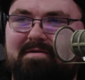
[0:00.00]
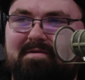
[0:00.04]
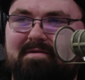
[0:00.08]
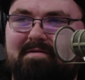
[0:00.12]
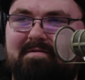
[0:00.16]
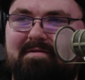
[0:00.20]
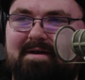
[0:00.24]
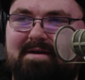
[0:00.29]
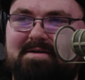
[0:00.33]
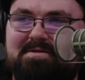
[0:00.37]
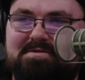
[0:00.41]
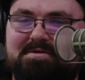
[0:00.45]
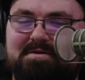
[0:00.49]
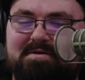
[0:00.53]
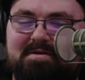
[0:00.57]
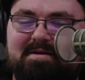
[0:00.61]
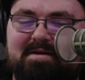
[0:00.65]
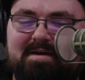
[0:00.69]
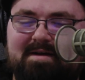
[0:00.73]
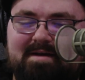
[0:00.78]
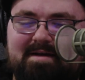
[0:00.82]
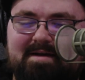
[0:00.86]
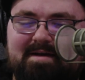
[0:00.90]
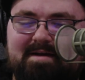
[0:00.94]
the lecture,
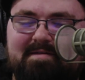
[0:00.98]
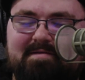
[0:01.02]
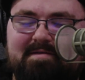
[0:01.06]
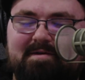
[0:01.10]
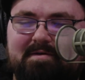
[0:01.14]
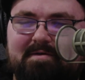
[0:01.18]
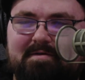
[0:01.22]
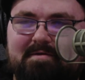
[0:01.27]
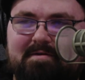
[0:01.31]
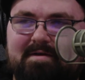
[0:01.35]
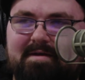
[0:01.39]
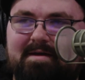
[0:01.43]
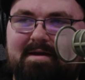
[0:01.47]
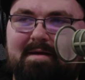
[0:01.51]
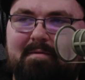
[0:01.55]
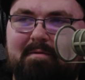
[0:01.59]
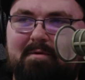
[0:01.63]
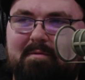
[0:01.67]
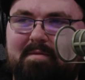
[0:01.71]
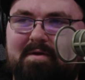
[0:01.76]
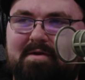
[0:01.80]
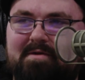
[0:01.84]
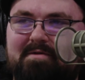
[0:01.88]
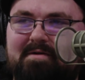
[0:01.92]
he's like, okay, I'm going
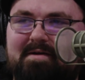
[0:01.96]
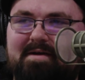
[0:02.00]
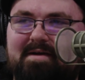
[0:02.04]
to make you